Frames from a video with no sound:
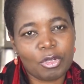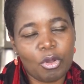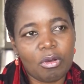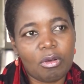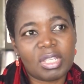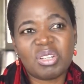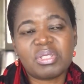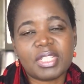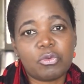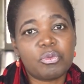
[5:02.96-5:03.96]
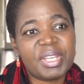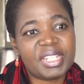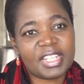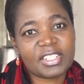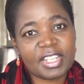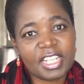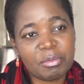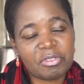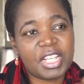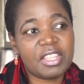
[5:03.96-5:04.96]
or they would say we made extra income
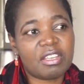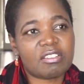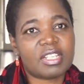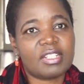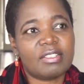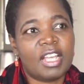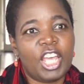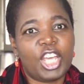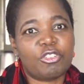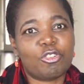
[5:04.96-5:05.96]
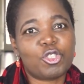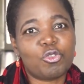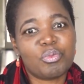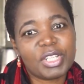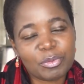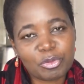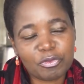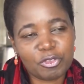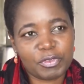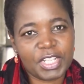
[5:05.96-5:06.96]
of 10,000 and also we made a
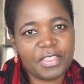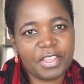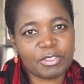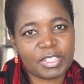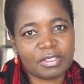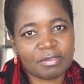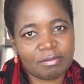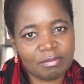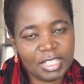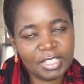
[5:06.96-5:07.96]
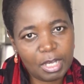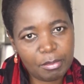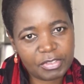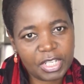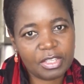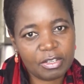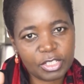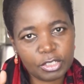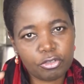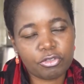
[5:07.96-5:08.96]
profit of 10,000. Income of
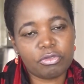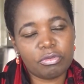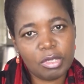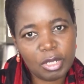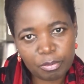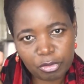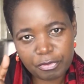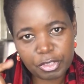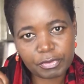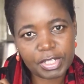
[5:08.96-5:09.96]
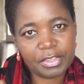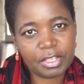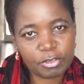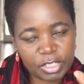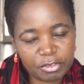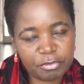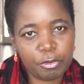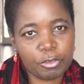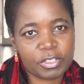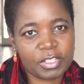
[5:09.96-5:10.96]
10,000, true. Profit of 10,000,
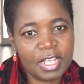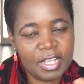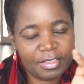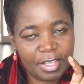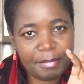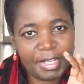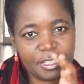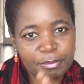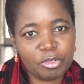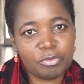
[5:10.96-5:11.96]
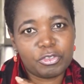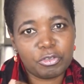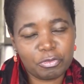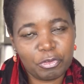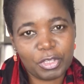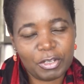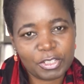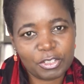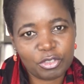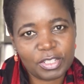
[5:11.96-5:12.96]
false. They made a profit of
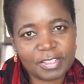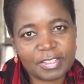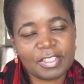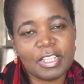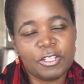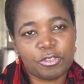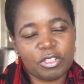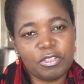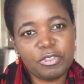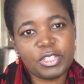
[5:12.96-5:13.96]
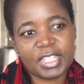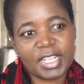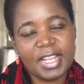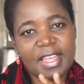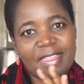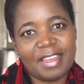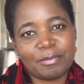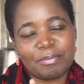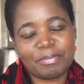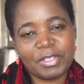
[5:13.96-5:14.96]
$4,000. So if you declare
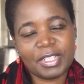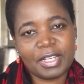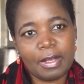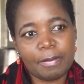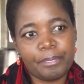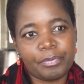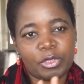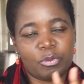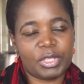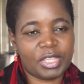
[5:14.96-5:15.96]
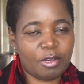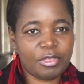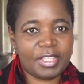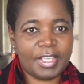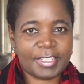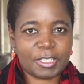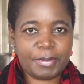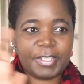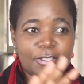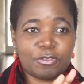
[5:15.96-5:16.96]
that income without the
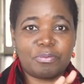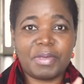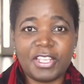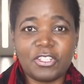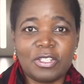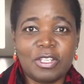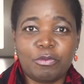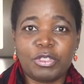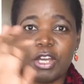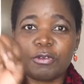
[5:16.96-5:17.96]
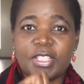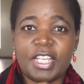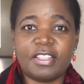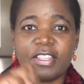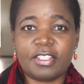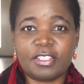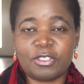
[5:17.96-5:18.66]
expense to match, without saying that